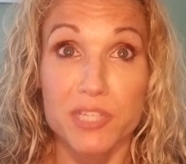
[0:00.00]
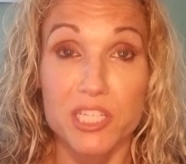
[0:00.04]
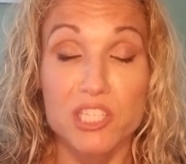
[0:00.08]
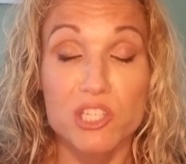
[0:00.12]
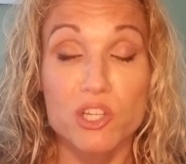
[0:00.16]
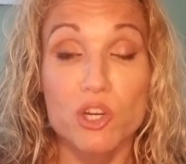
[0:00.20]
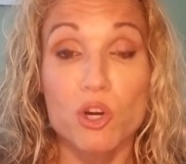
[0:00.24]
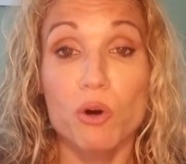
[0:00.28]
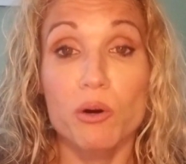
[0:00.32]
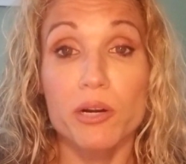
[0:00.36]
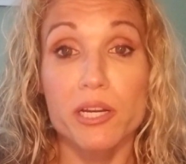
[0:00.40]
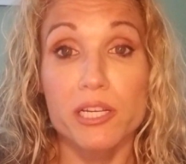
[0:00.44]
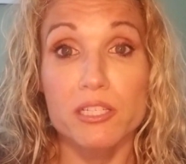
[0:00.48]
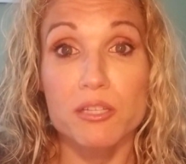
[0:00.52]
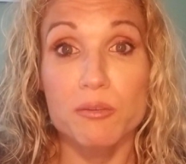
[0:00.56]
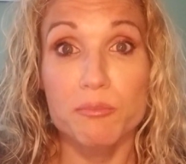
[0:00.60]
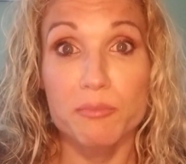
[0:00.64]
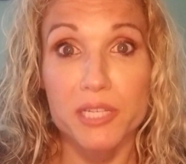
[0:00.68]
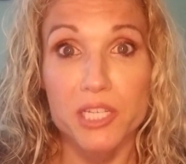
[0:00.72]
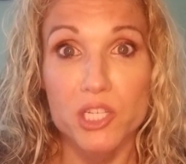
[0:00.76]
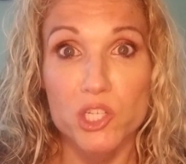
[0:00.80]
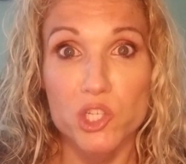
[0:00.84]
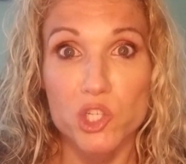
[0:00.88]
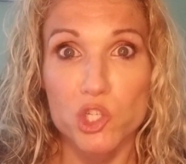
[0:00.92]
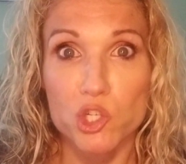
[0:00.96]
going to
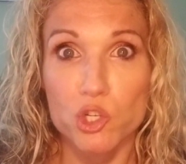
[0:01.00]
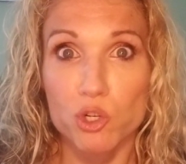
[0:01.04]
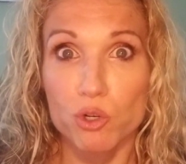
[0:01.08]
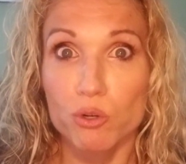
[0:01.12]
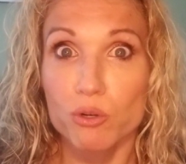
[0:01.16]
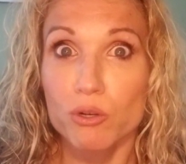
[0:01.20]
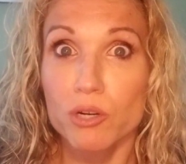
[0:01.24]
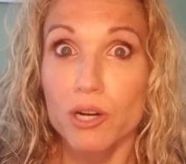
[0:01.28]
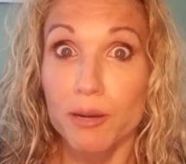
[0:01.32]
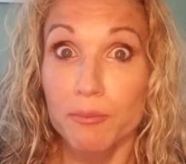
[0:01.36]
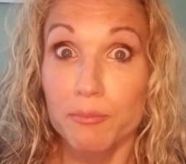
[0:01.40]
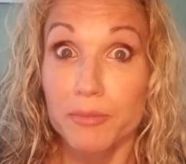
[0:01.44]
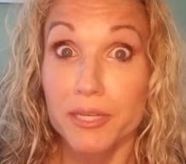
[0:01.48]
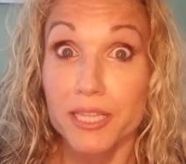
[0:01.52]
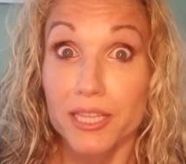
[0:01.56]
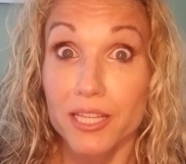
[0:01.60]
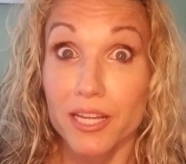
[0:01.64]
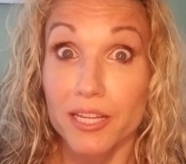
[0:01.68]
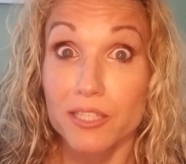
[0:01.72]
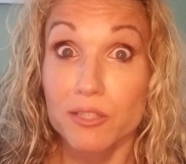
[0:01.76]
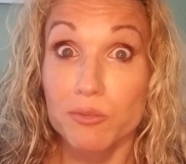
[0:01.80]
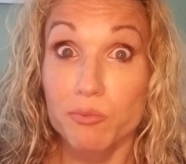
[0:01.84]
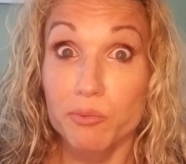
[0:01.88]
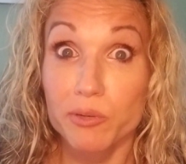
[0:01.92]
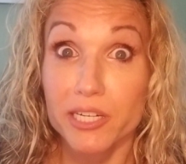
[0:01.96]
be June. I mean,
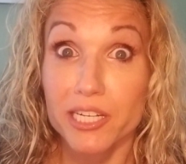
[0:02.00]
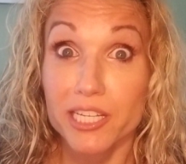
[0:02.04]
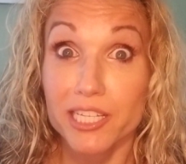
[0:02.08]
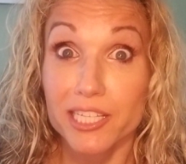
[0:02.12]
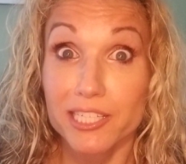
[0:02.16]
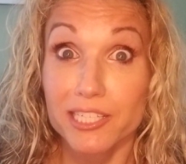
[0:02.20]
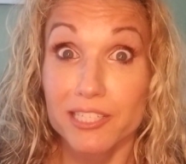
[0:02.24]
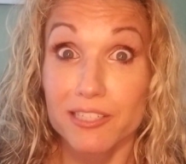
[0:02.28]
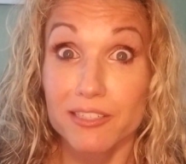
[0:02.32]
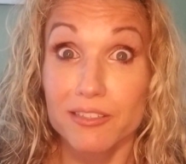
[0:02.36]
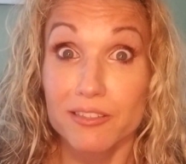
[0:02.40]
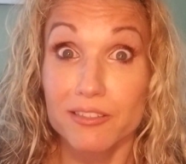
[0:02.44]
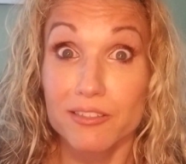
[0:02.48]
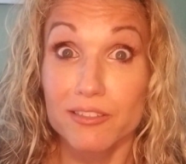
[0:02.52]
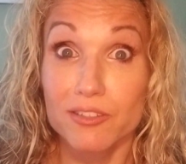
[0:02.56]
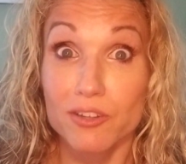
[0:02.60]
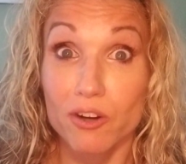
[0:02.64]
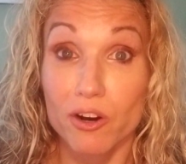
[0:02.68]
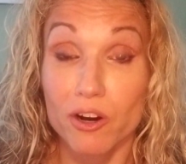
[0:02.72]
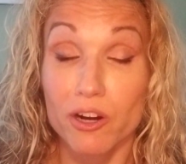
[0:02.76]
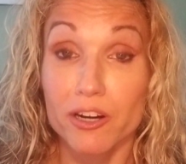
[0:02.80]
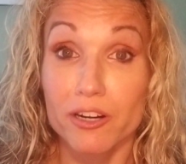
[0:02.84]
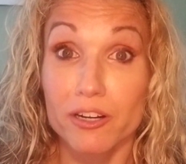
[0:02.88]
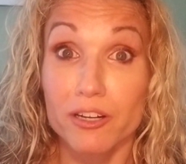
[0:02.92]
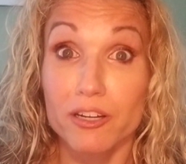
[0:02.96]
that's pretty
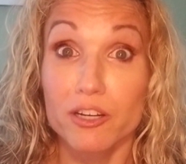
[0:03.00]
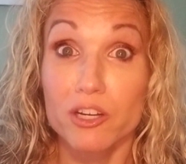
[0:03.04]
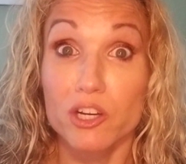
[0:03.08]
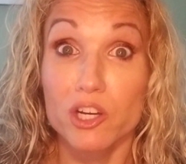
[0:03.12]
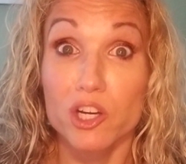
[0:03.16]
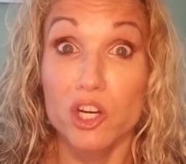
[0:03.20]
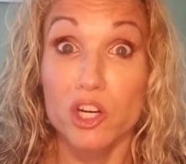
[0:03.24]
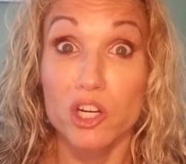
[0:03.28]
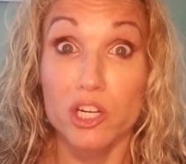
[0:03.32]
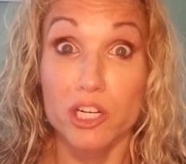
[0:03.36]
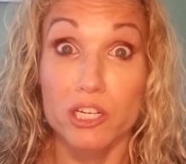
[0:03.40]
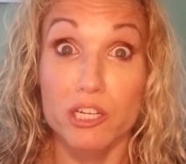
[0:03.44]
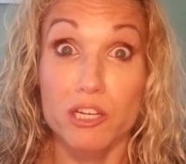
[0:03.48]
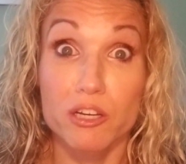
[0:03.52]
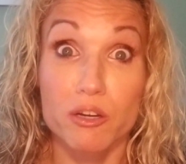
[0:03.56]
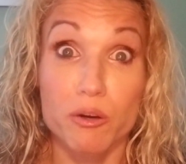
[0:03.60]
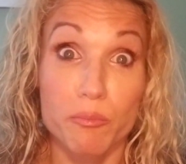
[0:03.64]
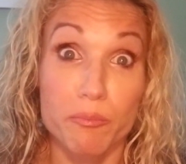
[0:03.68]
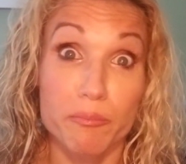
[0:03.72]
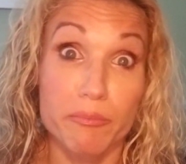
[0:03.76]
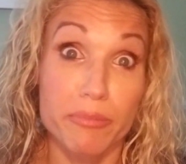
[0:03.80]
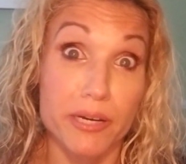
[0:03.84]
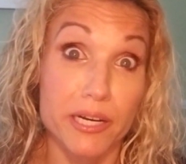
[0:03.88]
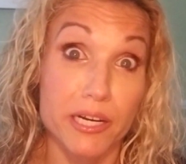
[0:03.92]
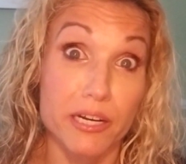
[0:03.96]
darn good
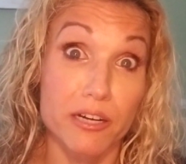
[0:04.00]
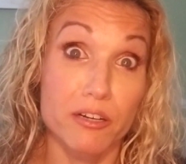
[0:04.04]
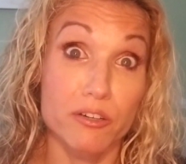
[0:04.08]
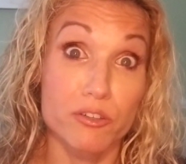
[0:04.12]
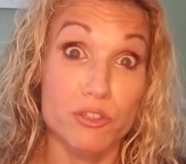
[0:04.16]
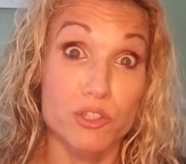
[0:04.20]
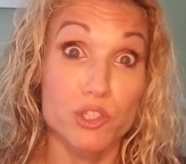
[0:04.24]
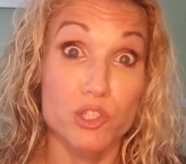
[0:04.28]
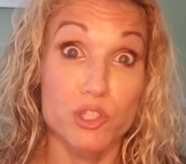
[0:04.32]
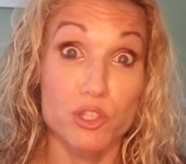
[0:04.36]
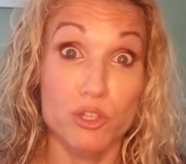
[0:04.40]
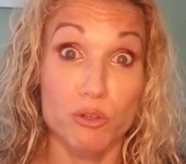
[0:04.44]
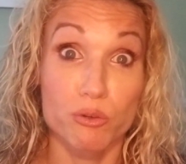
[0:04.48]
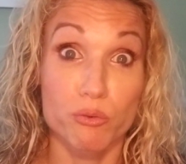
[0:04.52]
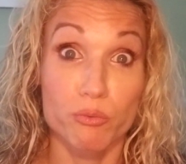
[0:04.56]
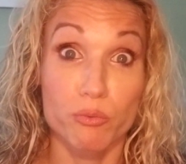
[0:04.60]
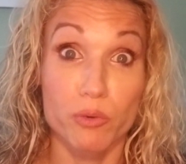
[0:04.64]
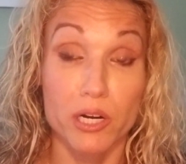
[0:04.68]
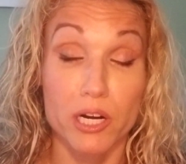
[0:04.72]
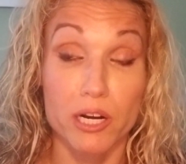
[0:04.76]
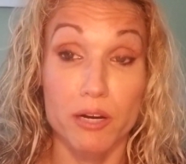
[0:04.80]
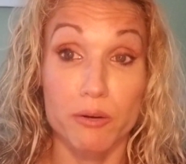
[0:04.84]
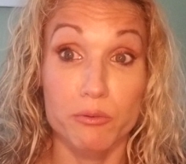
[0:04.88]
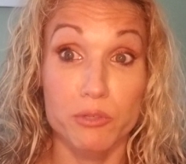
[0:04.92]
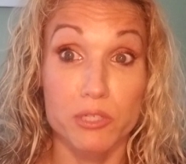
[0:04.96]
compared to
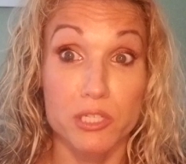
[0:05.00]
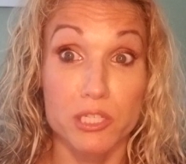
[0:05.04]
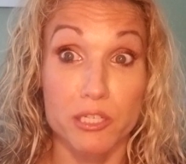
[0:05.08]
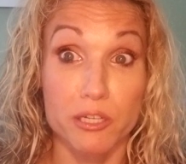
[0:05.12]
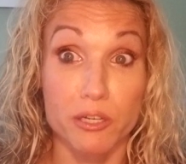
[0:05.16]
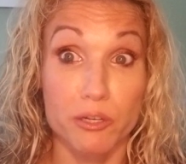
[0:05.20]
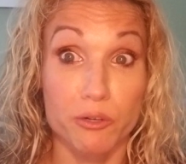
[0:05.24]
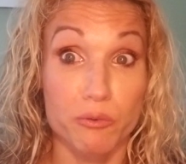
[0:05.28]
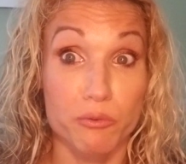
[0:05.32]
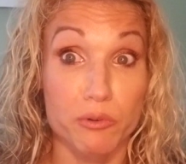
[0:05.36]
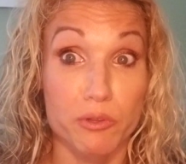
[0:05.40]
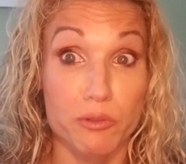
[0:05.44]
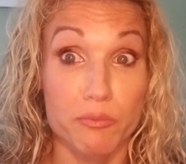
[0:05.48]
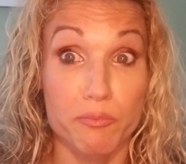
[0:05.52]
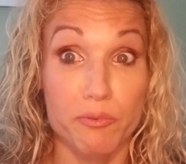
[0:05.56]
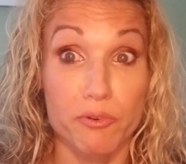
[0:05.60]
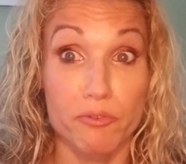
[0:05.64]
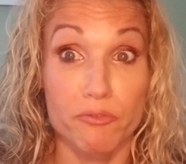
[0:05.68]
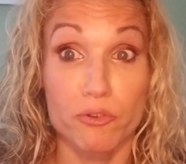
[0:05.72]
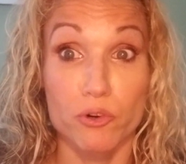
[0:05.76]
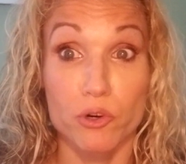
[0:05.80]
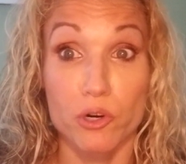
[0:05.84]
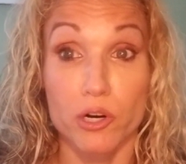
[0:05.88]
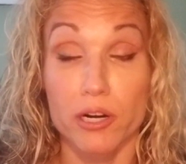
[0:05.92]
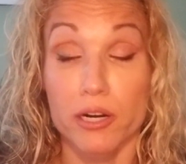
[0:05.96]
what I was dealing with
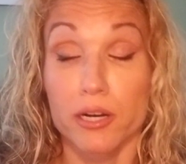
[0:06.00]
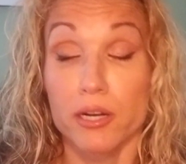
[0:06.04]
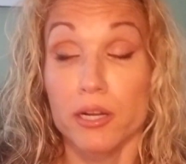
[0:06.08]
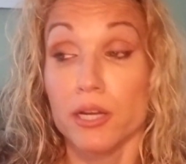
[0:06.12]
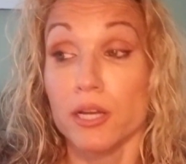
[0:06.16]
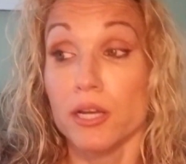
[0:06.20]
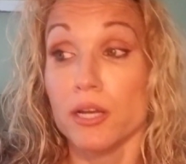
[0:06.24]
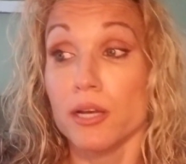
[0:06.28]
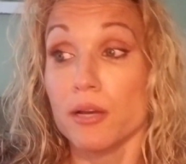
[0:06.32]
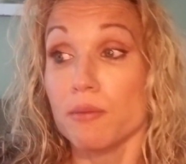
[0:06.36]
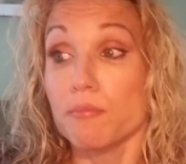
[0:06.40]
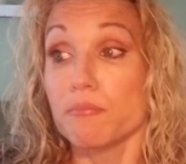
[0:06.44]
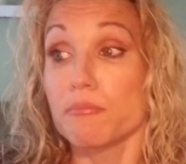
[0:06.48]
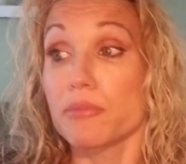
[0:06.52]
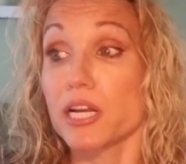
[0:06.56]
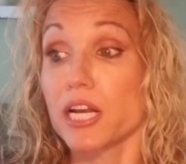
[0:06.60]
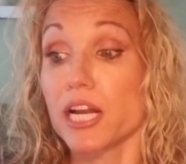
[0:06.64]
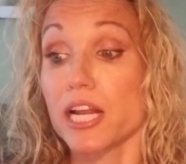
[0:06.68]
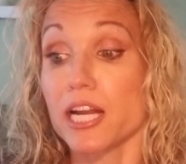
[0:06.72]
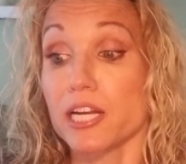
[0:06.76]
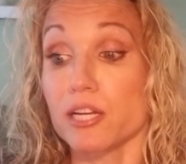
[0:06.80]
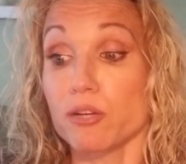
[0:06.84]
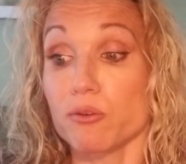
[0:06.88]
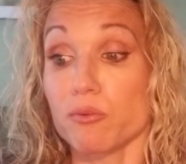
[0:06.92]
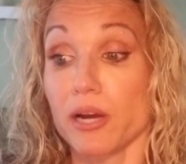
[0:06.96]
before. But
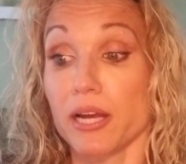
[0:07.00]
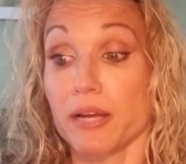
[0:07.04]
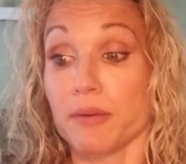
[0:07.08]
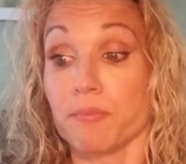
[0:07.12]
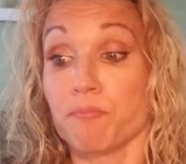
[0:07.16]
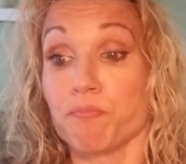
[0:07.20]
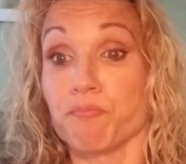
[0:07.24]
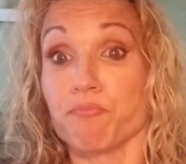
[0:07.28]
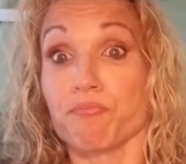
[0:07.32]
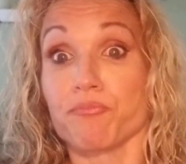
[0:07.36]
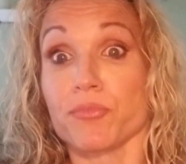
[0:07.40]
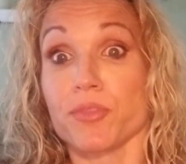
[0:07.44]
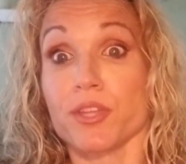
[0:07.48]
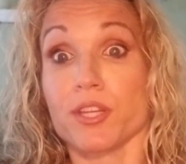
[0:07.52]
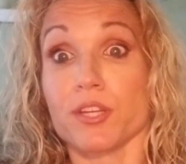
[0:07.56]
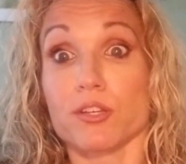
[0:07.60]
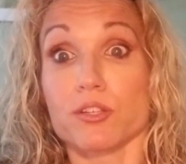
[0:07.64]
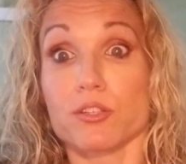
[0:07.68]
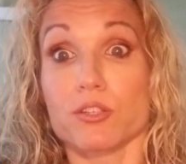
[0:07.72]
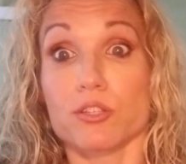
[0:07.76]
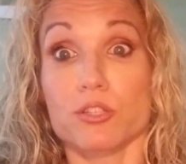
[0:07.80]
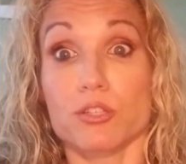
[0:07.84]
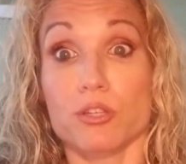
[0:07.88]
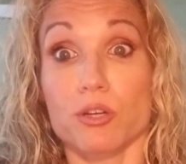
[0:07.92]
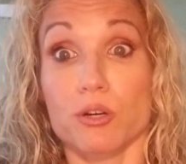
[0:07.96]
anyway,
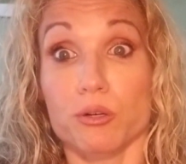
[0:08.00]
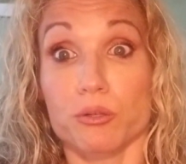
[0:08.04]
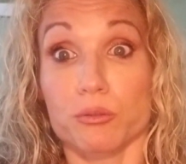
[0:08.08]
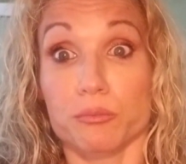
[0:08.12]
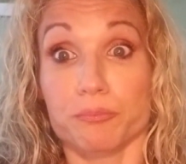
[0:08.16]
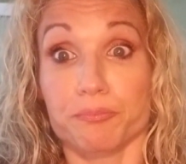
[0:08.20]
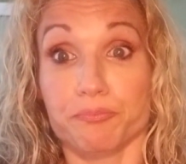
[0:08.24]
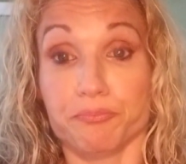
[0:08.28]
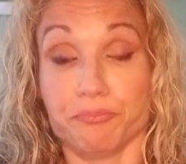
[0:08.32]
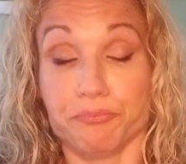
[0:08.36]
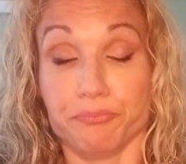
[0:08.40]
so